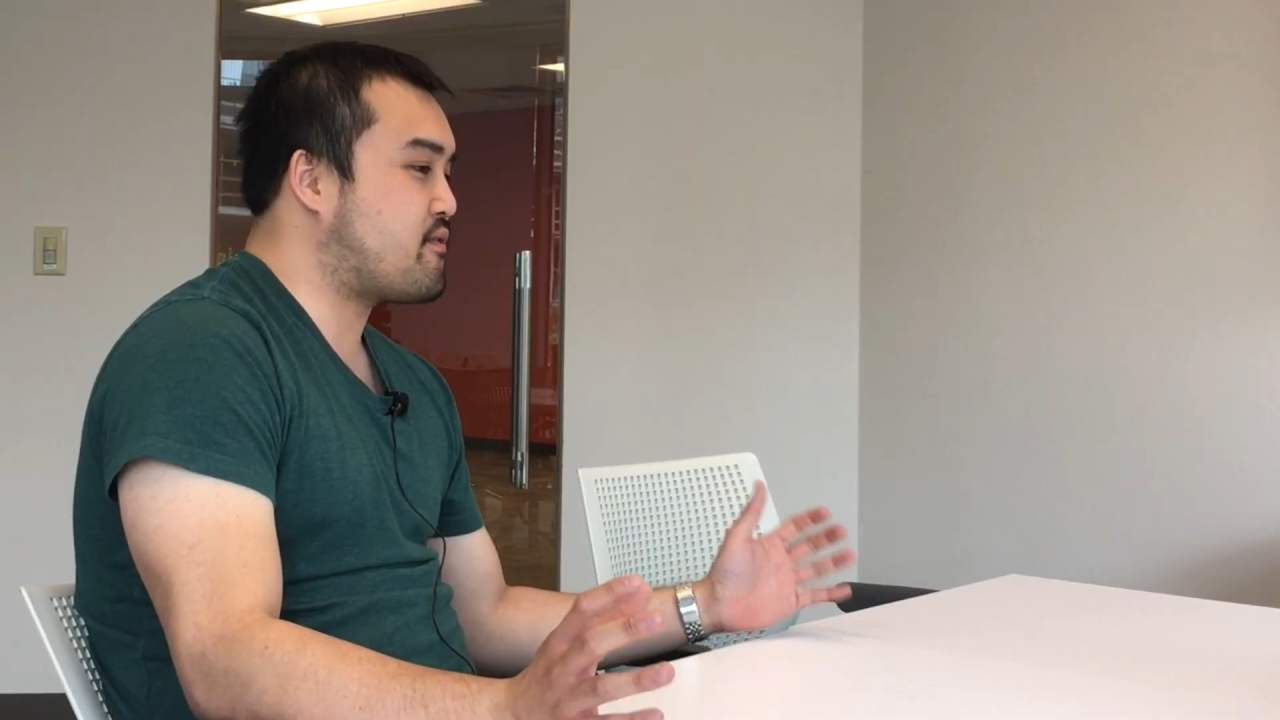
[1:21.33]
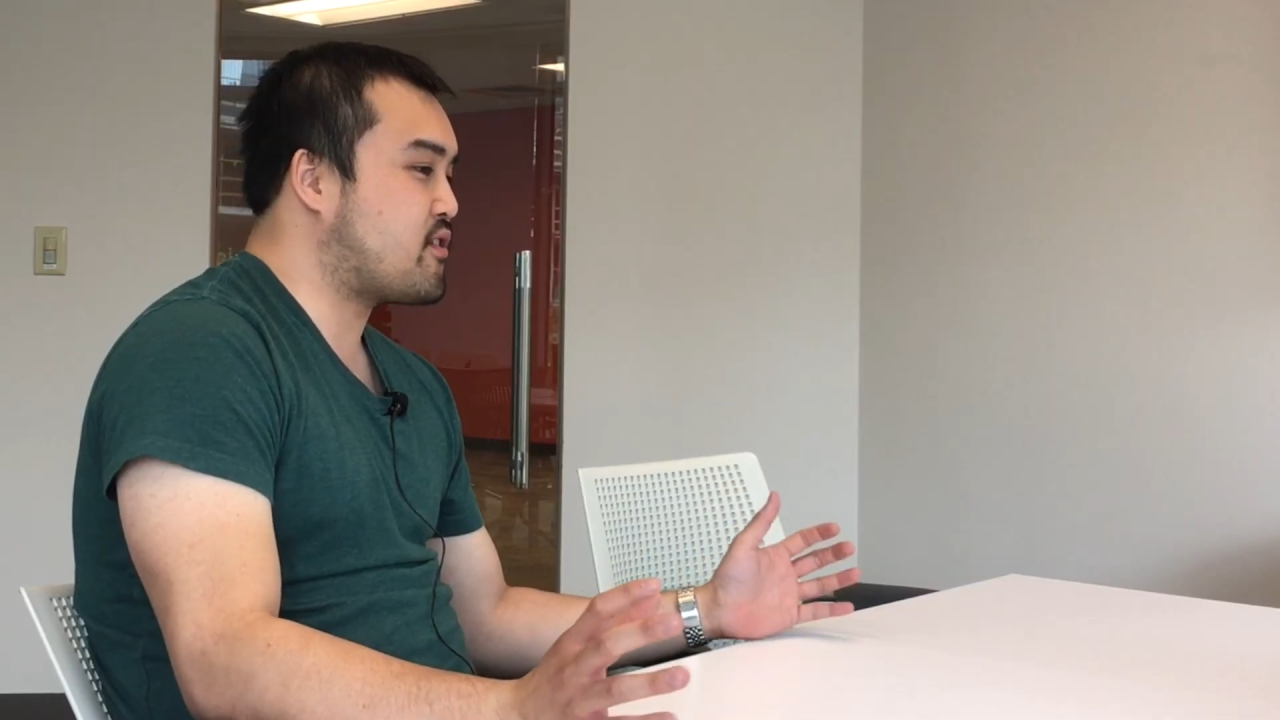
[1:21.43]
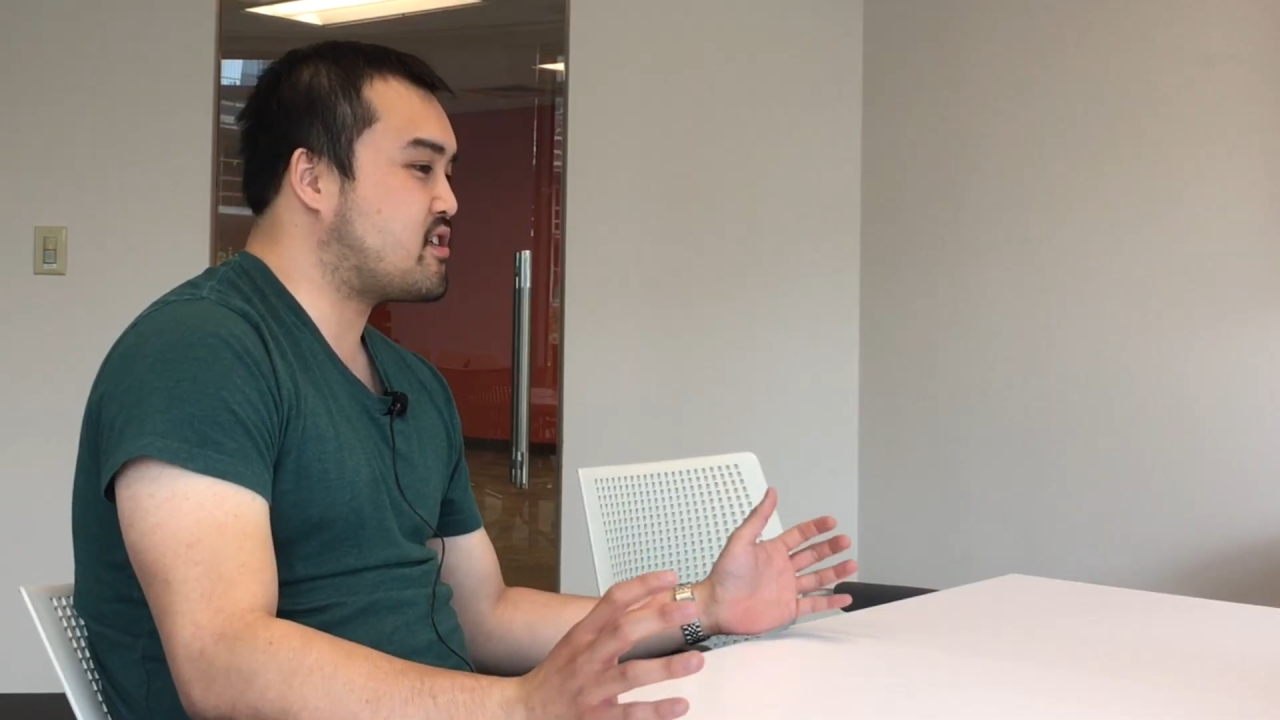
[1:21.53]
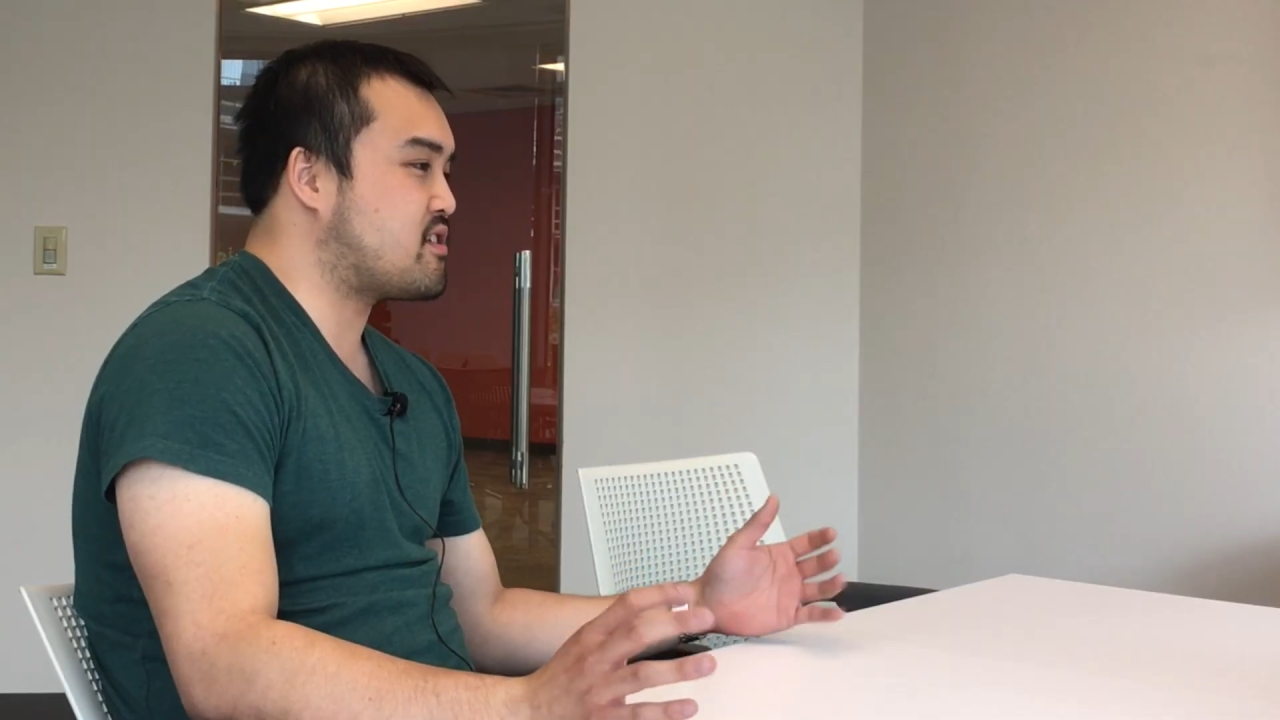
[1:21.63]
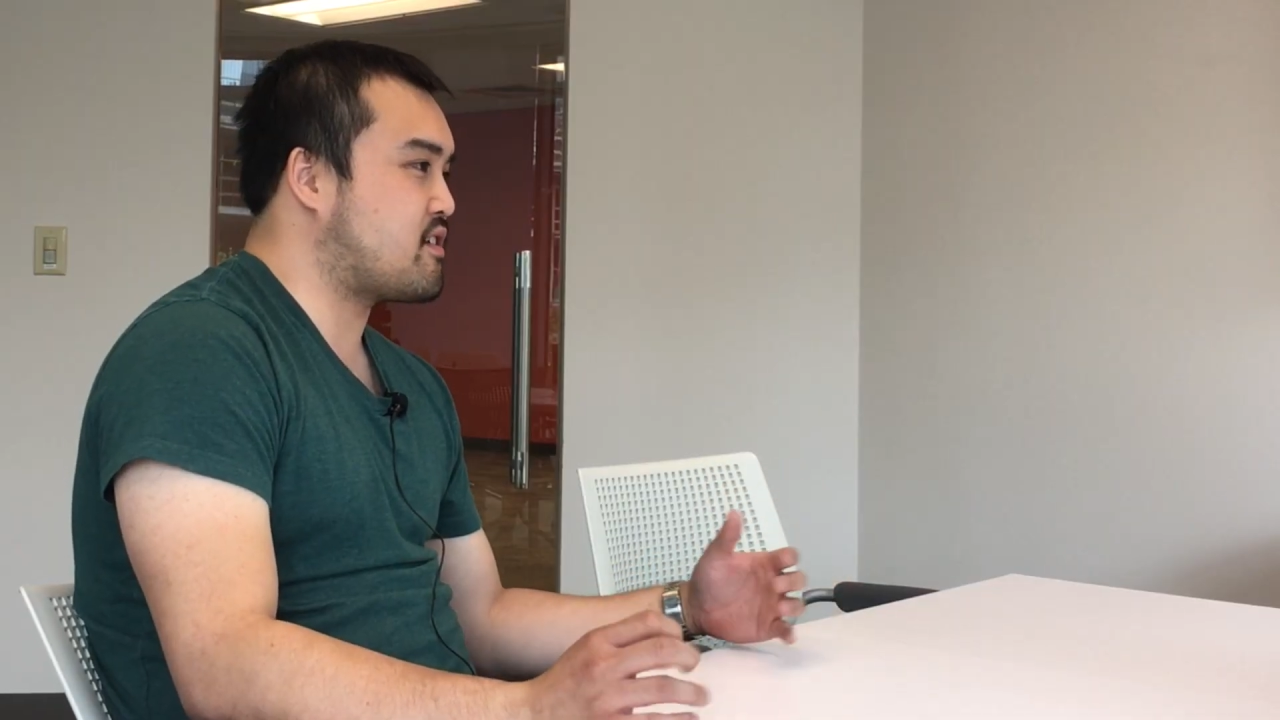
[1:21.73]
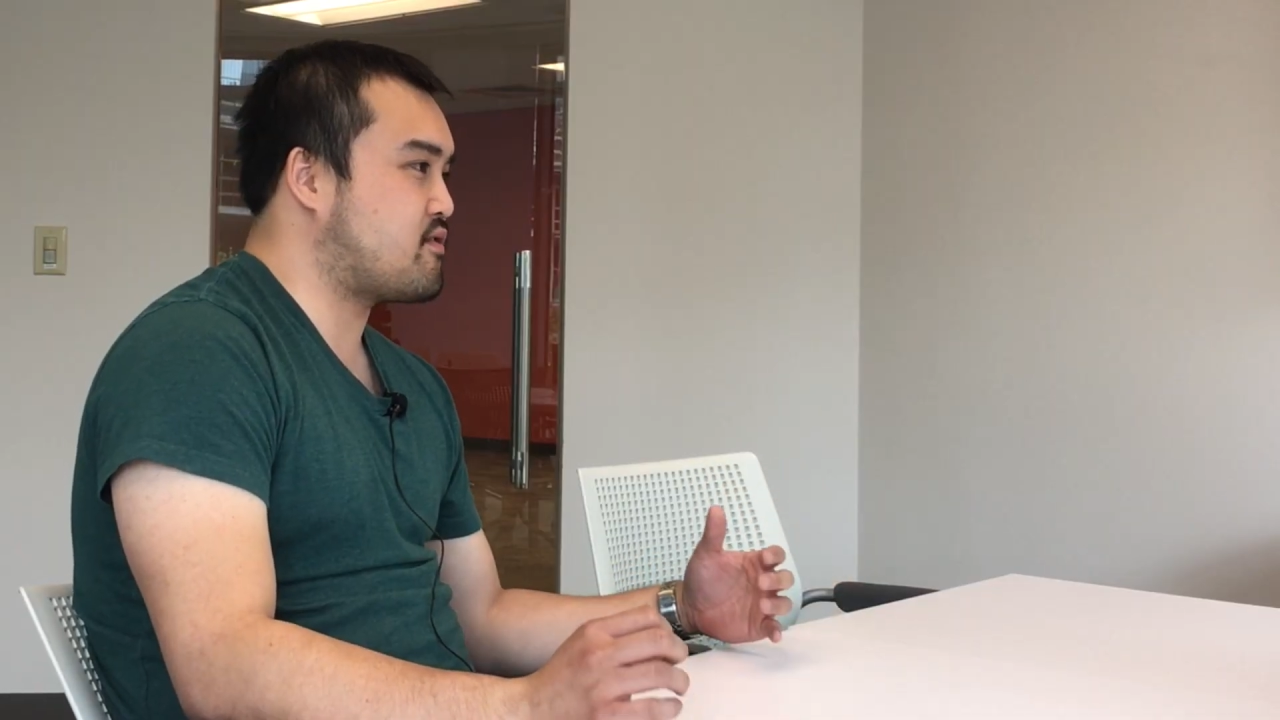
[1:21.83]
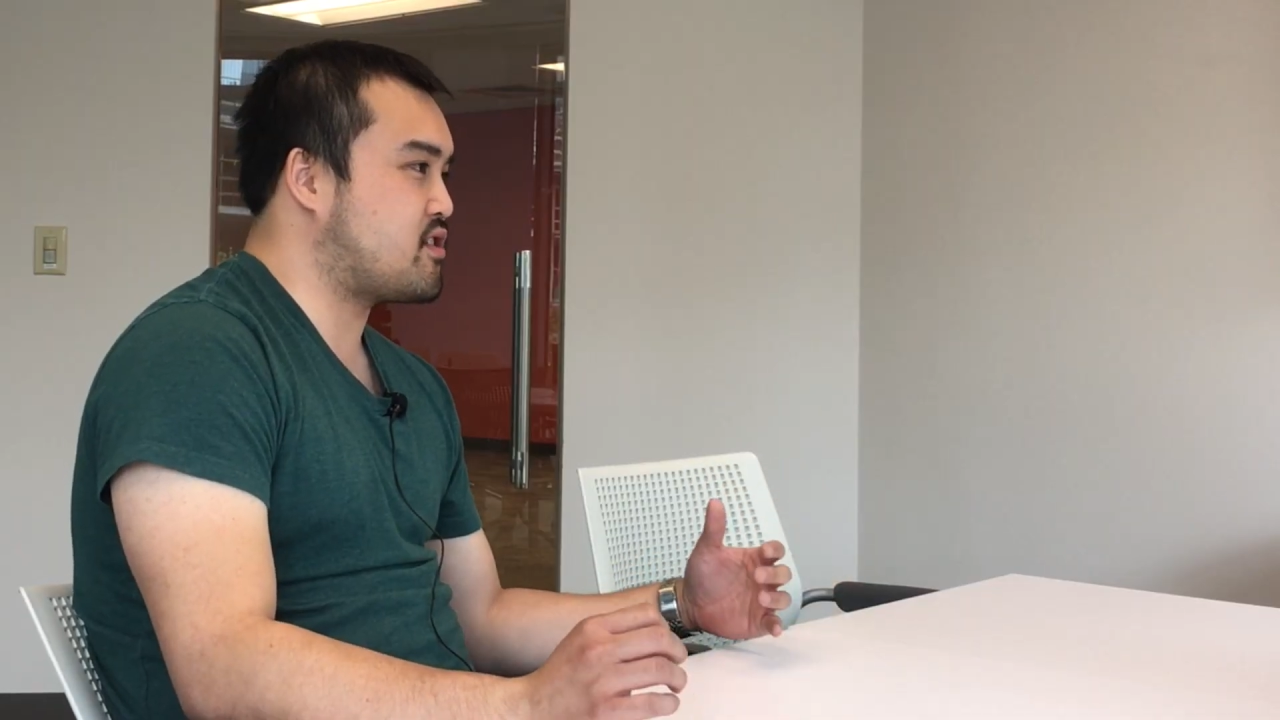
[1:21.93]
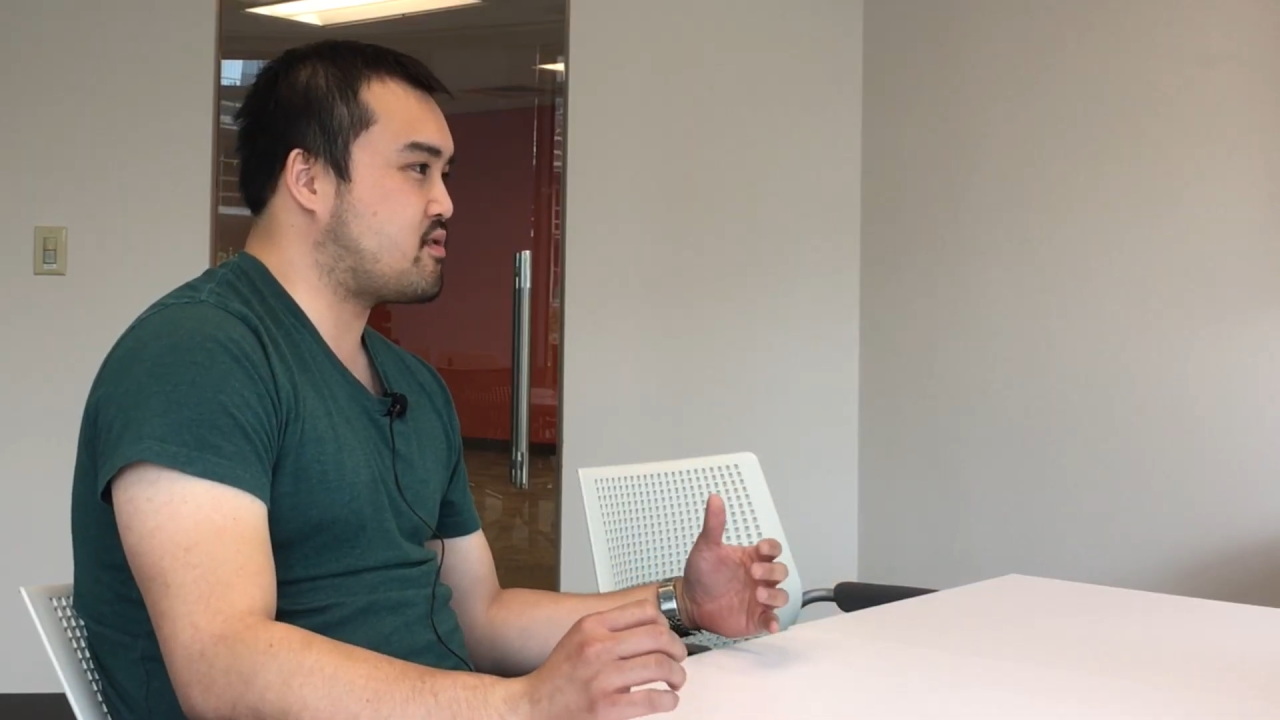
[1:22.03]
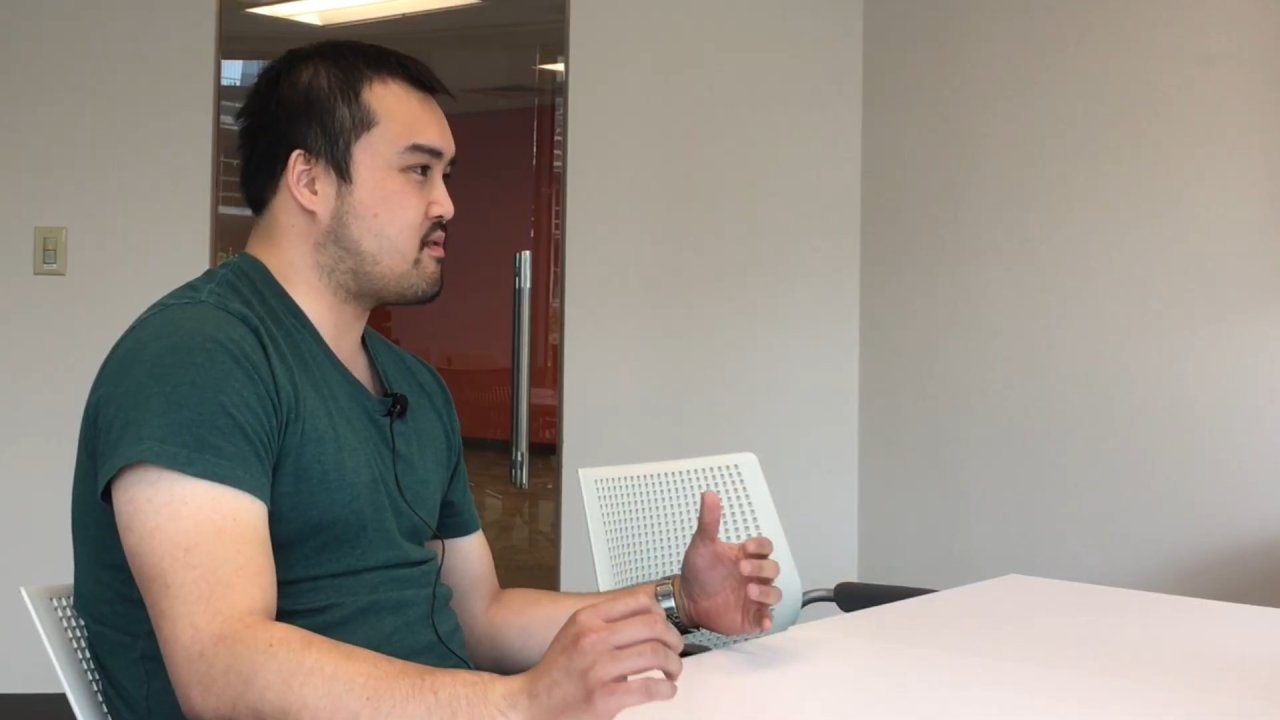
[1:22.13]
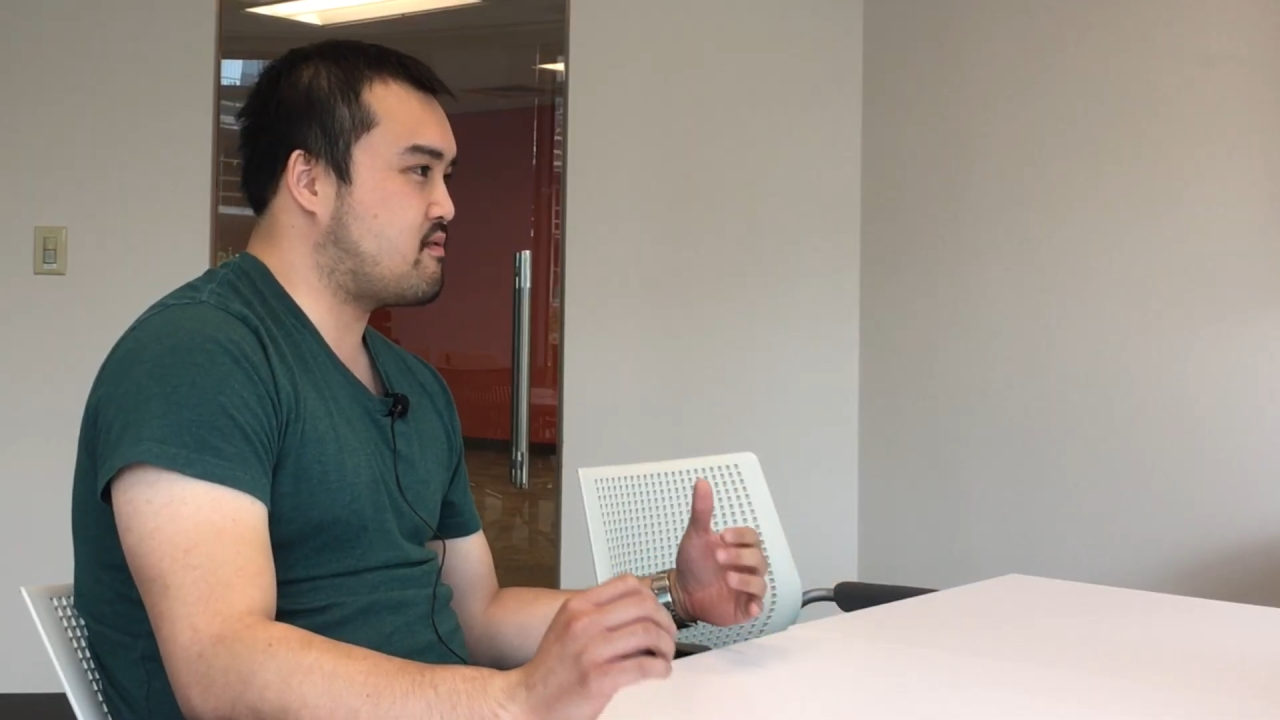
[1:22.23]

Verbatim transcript: fridges of just